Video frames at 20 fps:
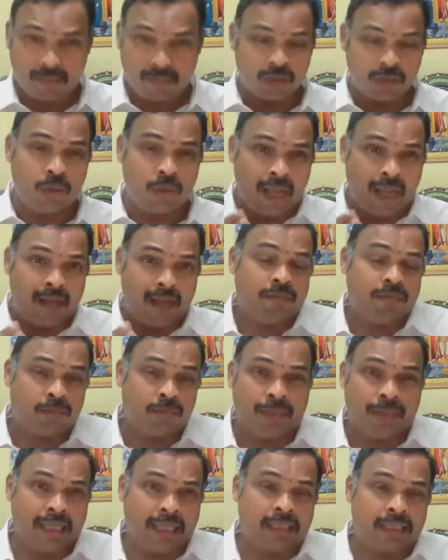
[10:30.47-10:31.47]
I have to
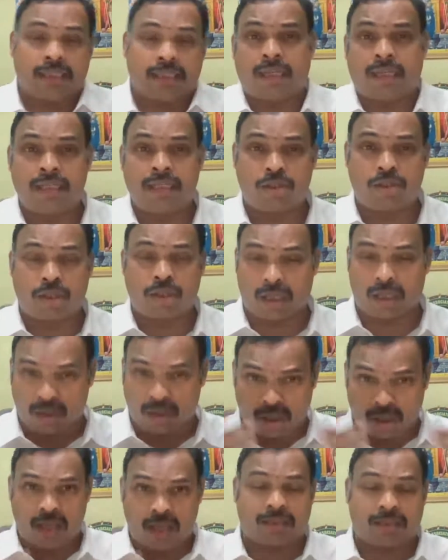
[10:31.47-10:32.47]
bring this culture,
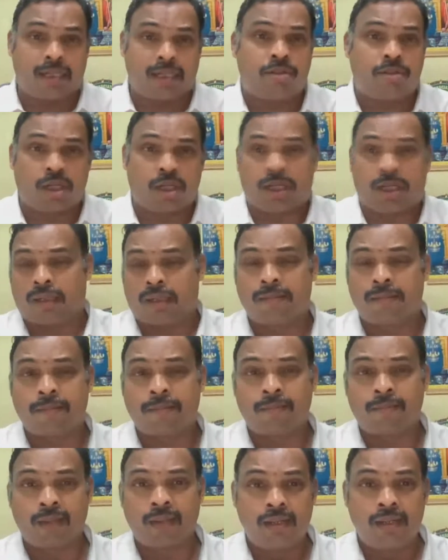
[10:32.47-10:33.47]
cross culture.
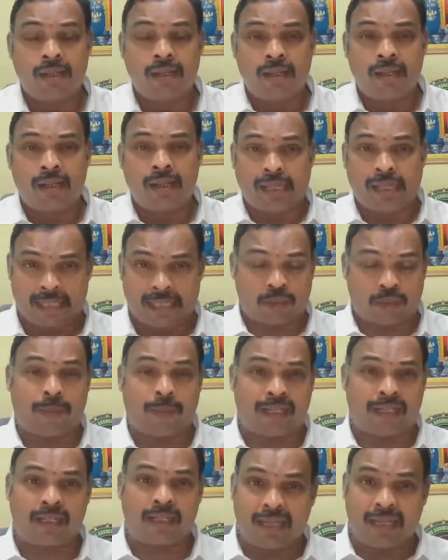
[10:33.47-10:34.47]

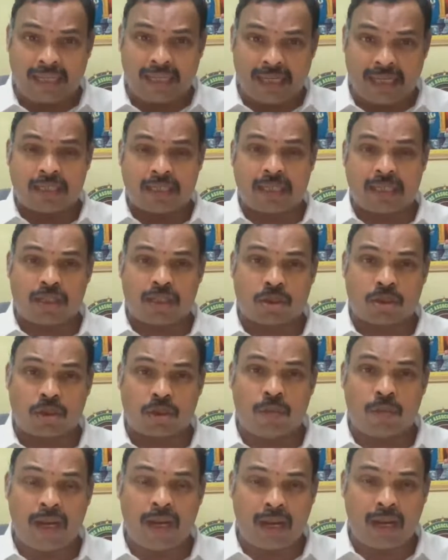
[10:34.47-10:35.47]
Especially teachers should
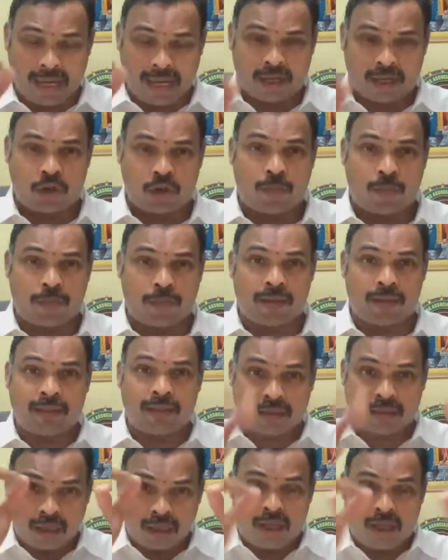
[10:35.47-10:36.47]
be equipped with
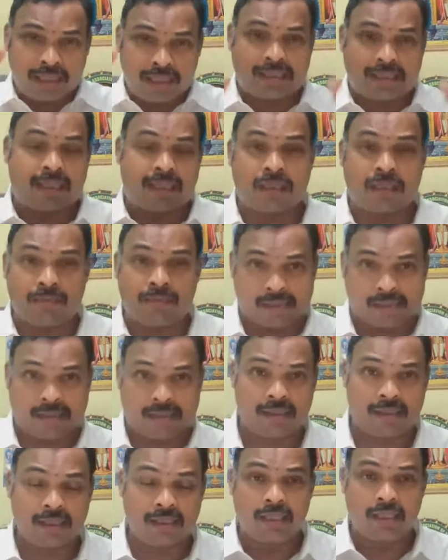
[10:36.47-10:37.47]
all the syllabus.
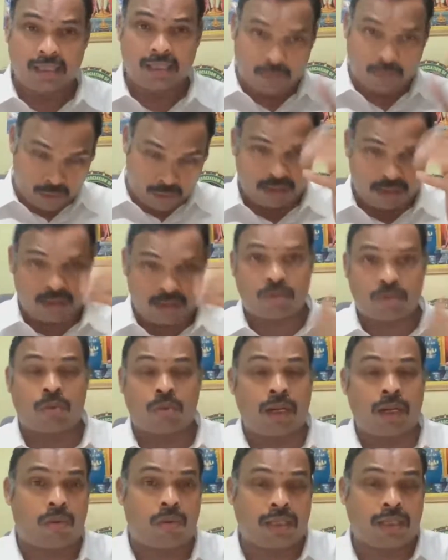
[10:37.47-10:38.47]
One
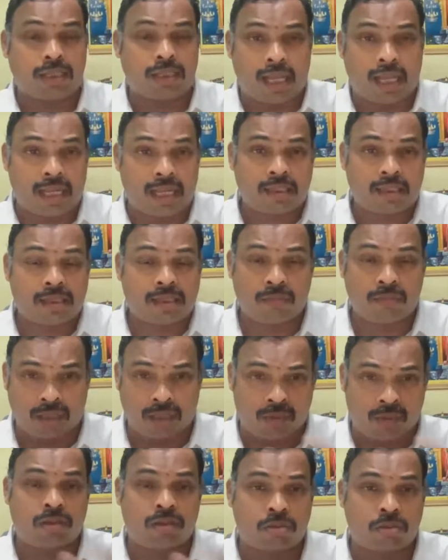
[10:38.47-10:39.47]
student was asked,
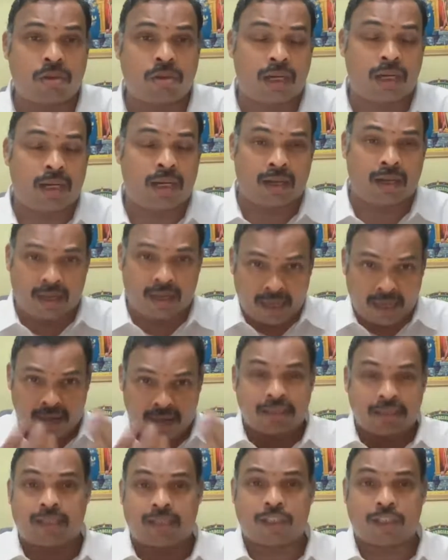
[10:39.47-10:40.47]
one student gave
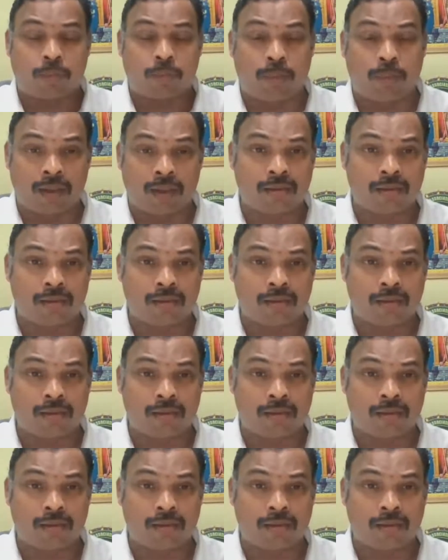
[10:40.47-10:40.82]
this response.